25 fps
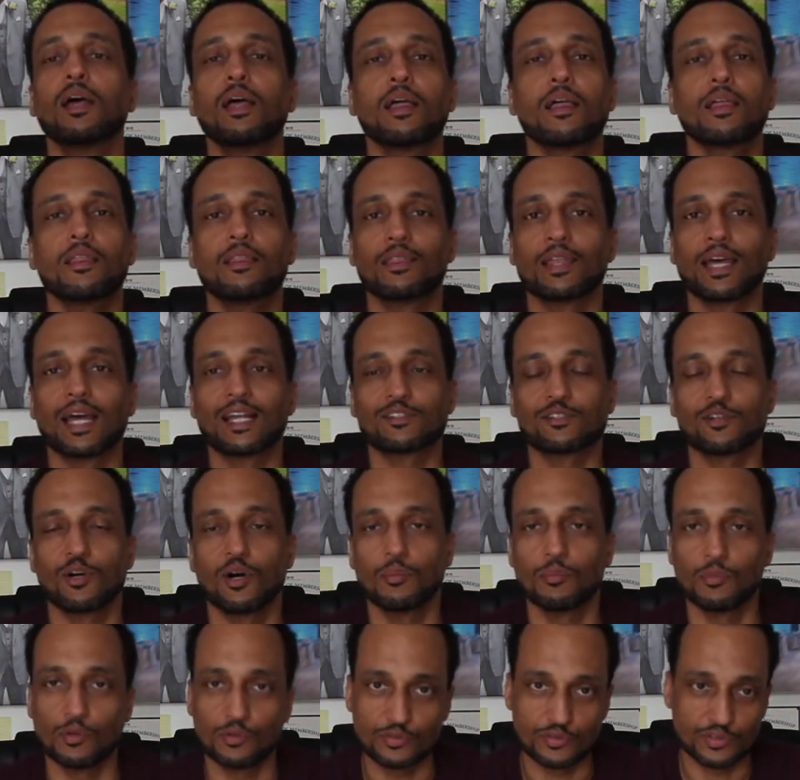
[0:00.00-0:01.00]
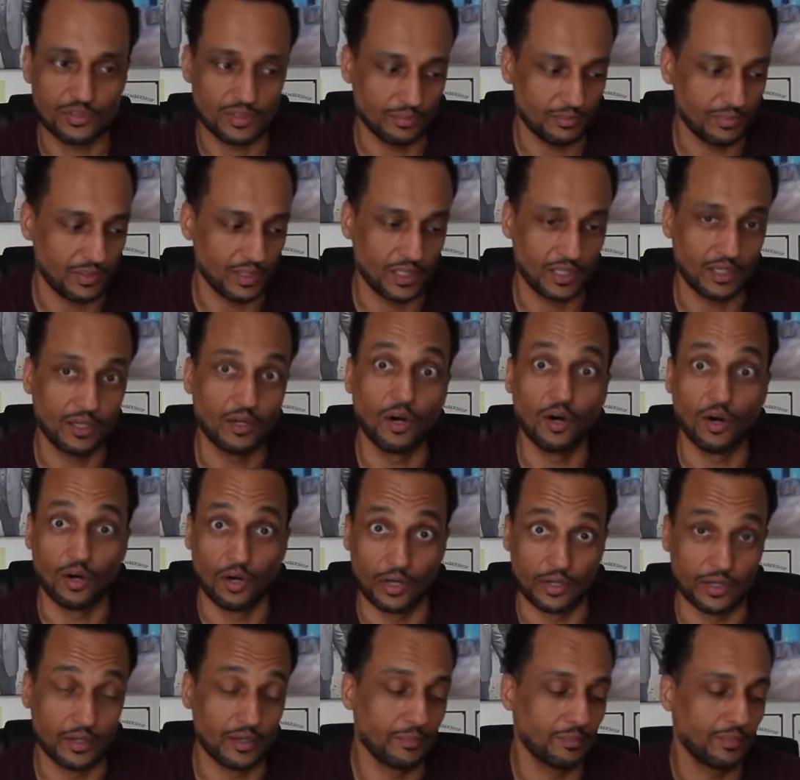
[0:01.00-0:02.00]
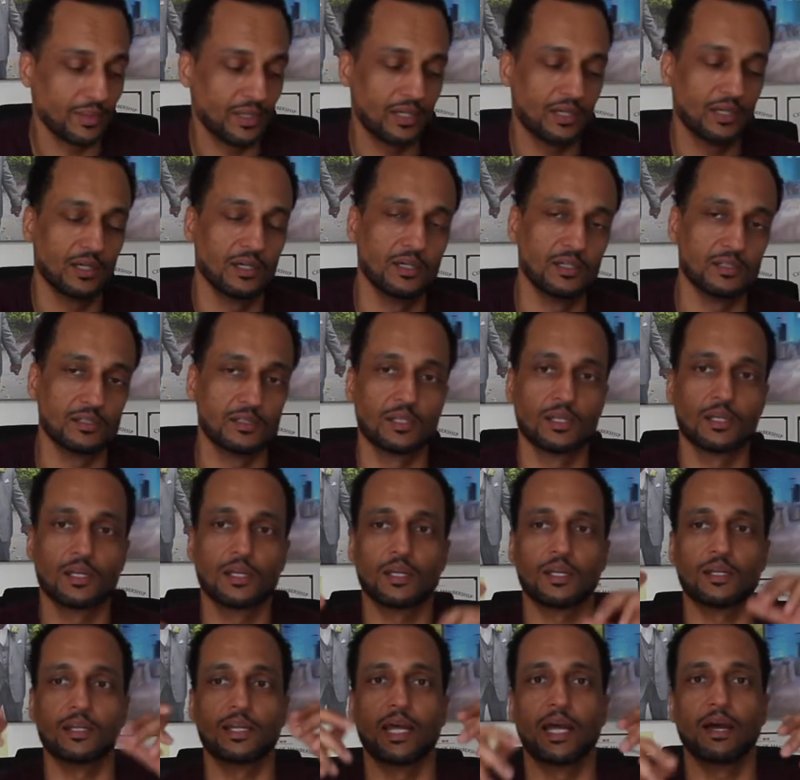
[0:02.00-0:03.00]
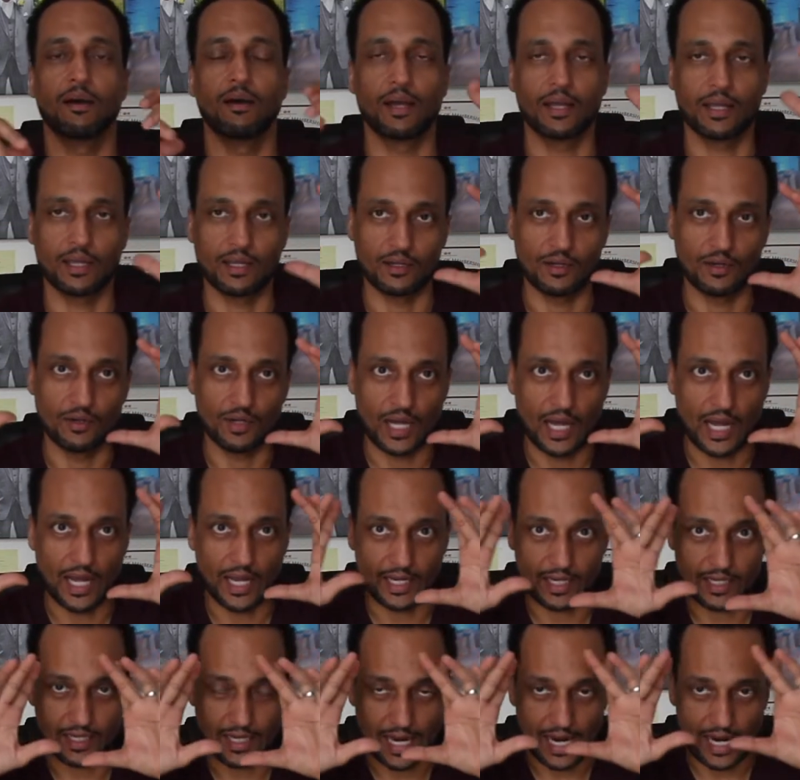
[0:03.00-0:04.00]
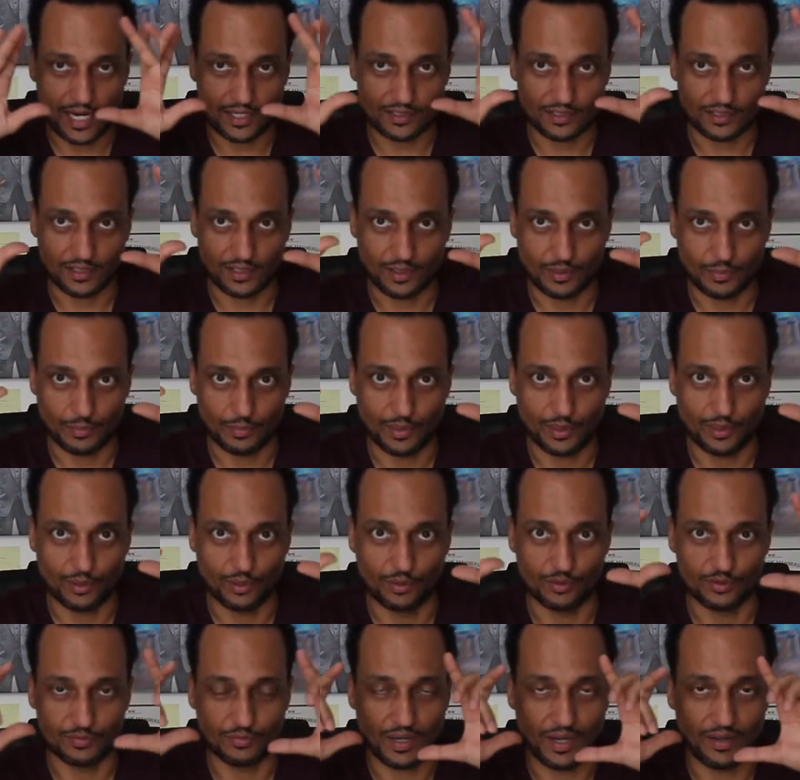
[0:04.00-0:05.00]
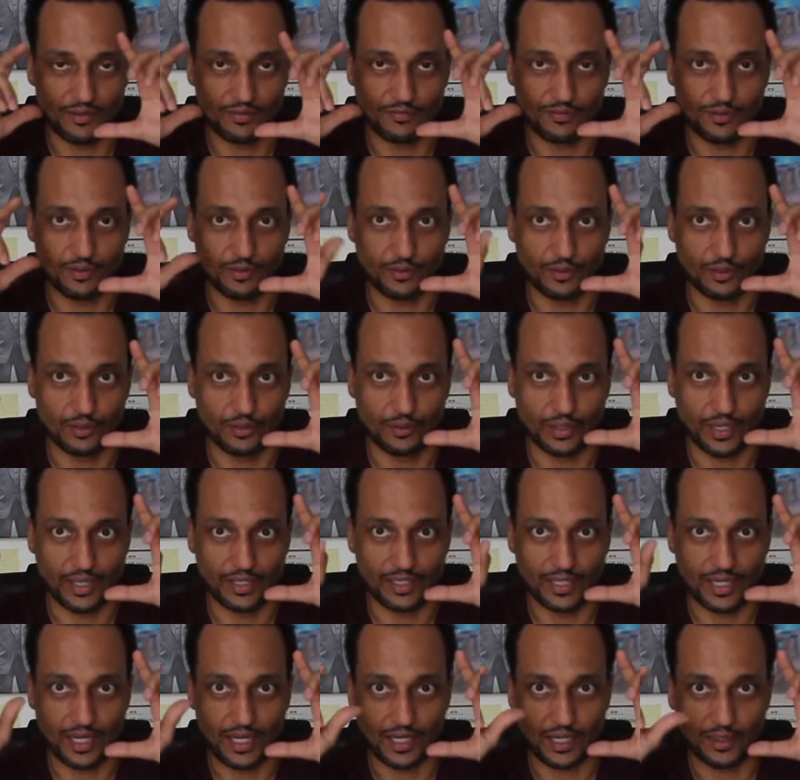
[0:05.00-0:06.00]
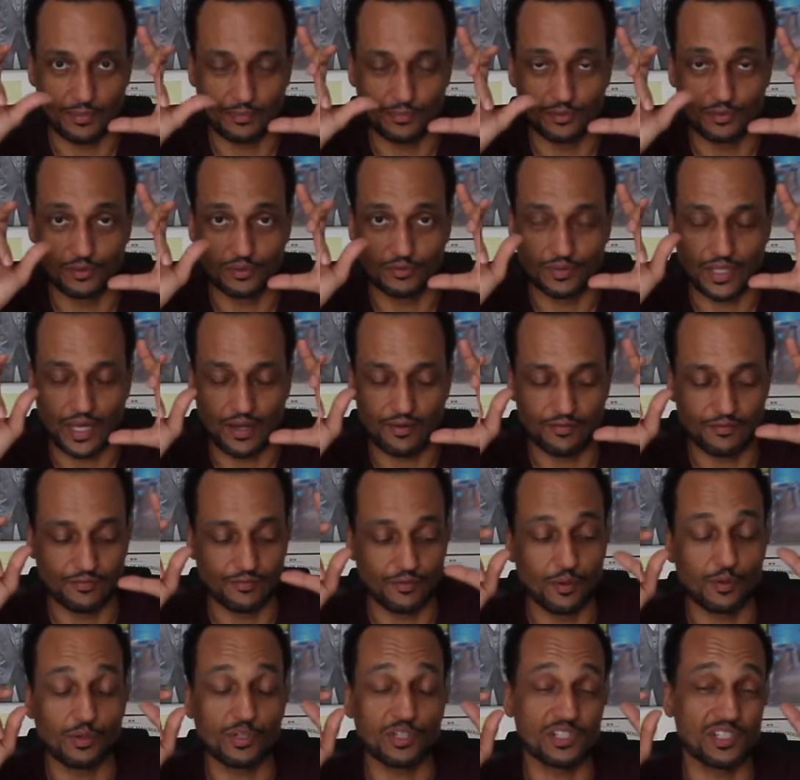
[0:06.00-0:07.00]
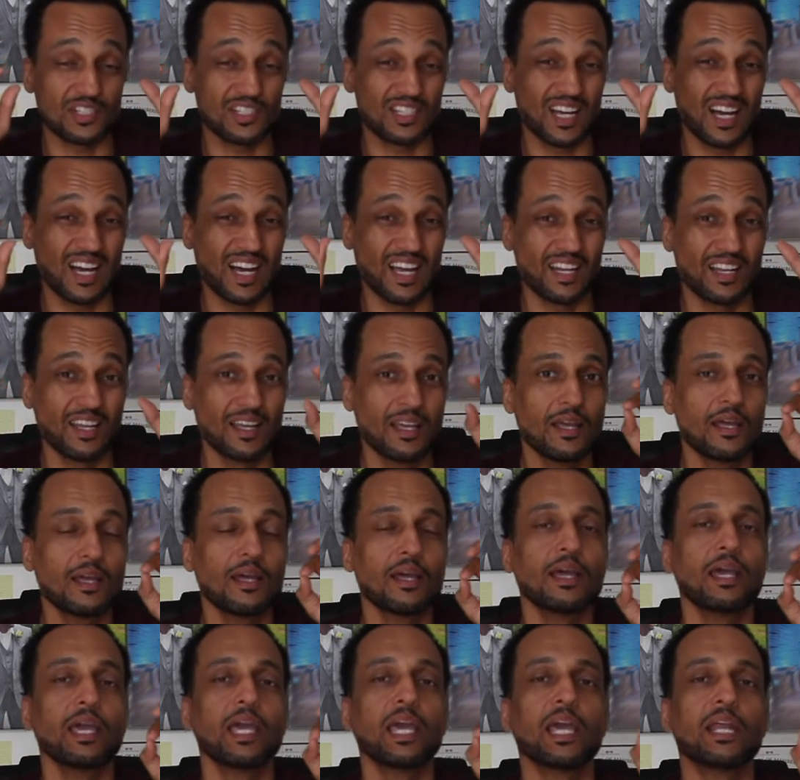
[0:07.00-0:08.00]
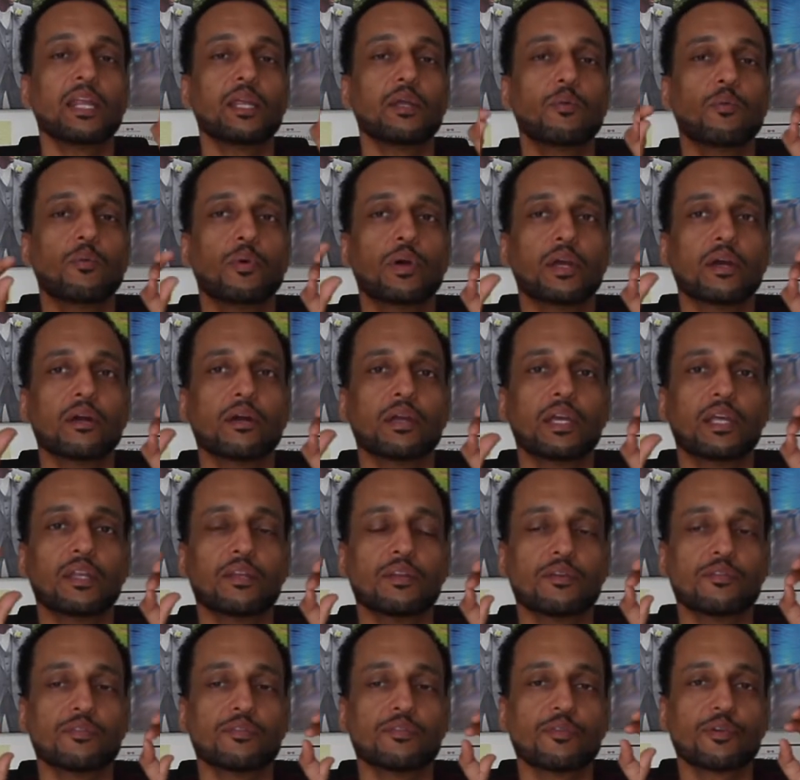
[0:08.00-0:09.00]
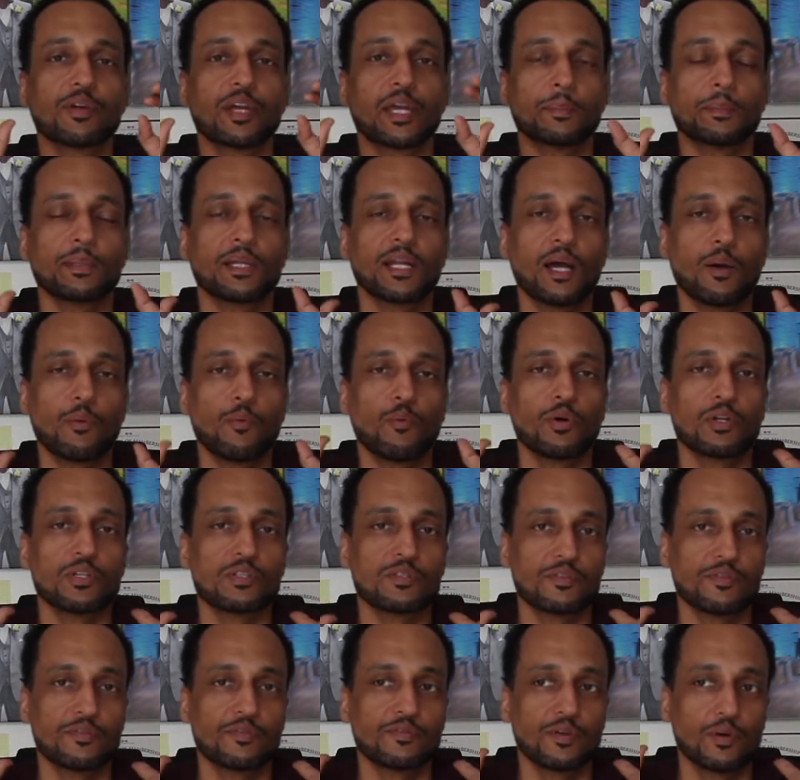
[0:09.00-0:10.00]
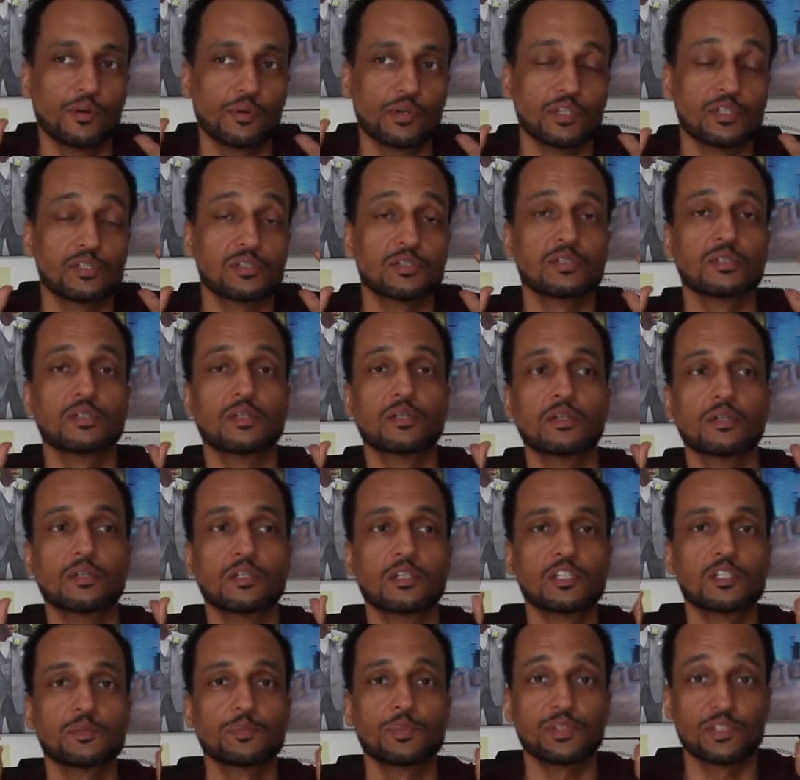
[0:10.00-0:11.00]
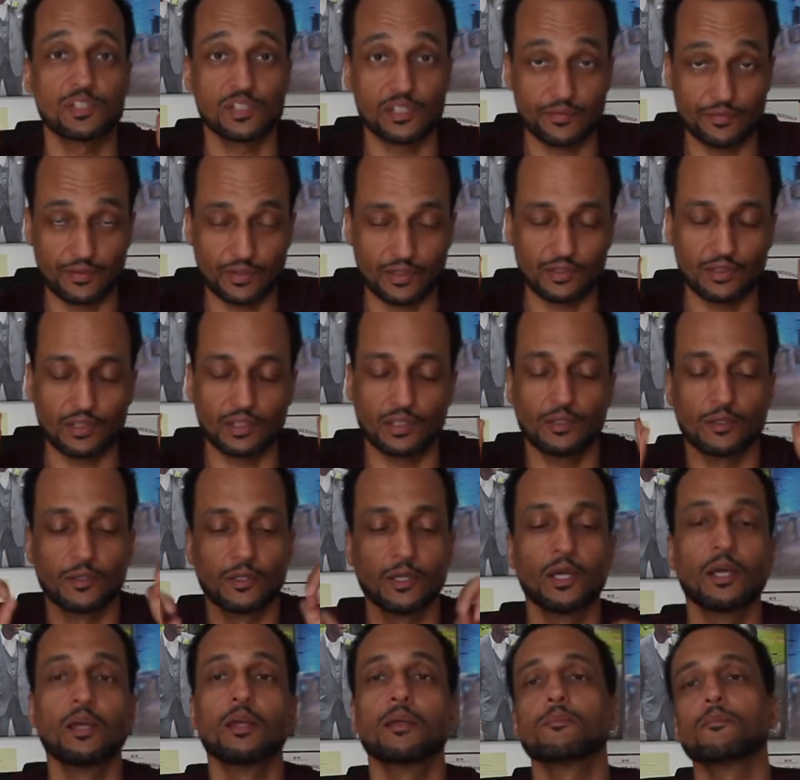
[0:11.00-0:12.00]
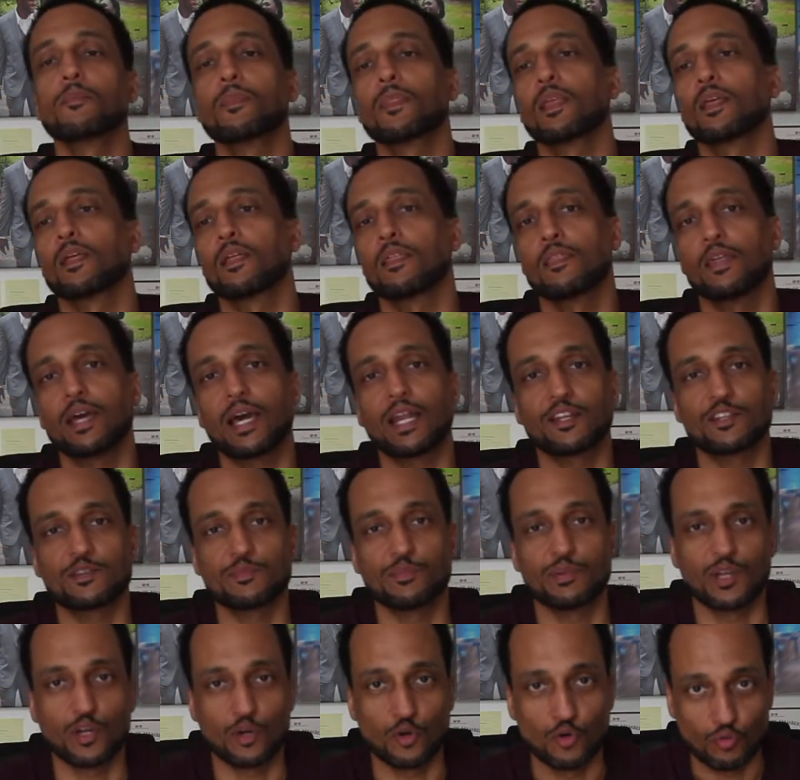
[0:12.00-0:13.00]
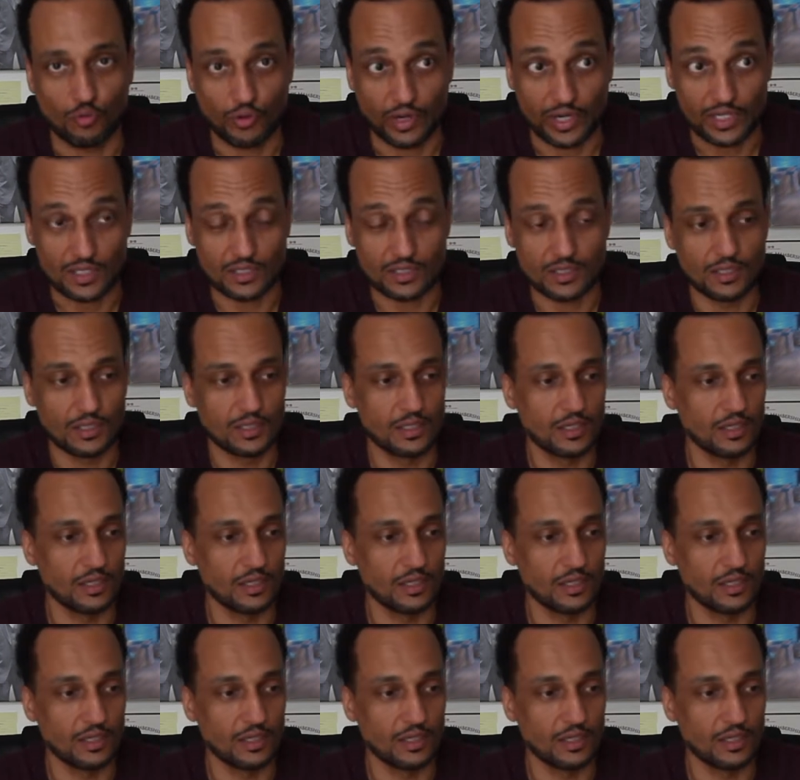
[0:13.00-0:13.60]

that's almost to me gone, because now I can actually compose my photo, and then I can move that focus dot anywhere in the frame that I want to focus specifically. That has been great.